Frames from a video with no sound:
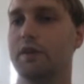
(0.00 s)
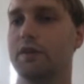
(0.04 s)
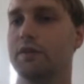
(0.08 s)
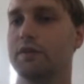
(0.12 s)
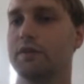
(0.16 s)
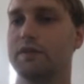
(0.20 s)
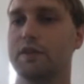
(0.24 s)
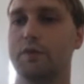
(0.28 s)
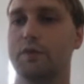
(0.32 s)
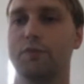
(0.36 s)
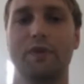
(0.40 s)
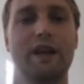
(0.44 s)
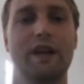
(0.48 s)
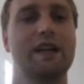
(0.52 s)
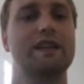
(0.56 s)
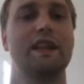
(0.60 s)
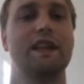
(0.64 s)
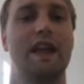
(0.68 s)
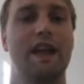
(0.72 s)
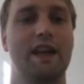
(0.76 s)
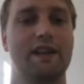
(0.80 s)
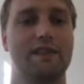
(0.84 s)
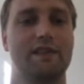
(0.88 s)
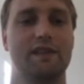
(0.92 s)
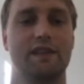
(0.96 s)
direct
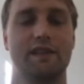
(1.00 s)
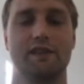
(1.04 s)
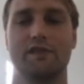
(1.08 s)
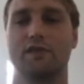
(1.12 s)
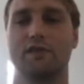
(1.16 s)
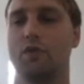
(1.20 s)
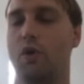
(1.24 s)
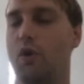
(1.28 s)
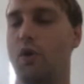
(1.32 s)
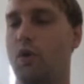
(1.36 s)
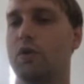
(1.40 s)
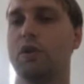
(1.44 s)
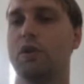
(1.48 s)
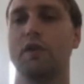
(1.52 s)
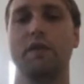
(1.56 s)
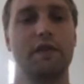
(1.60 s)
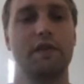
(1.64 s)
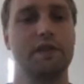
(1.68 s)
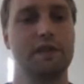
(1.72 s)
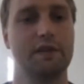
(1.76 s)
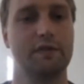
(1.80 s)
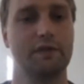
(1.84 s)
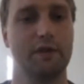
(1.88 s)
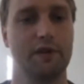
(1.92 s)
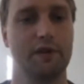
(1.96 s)
access to all of the
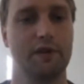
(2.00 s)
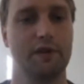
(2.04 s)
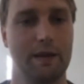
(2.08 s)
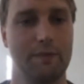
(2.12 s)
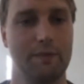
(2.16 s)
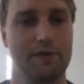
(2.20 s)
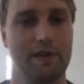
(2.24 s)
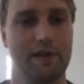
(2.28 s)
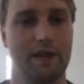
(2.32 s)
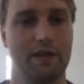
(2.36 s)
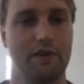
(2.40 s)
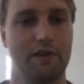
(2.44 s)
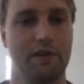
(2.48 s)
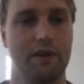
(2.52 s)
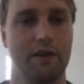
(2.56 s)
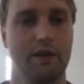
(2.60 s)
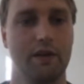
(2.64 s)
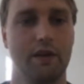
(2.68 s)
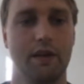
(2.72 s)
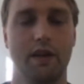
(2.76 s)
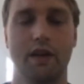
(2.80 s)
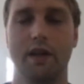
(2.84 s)
different apps out there.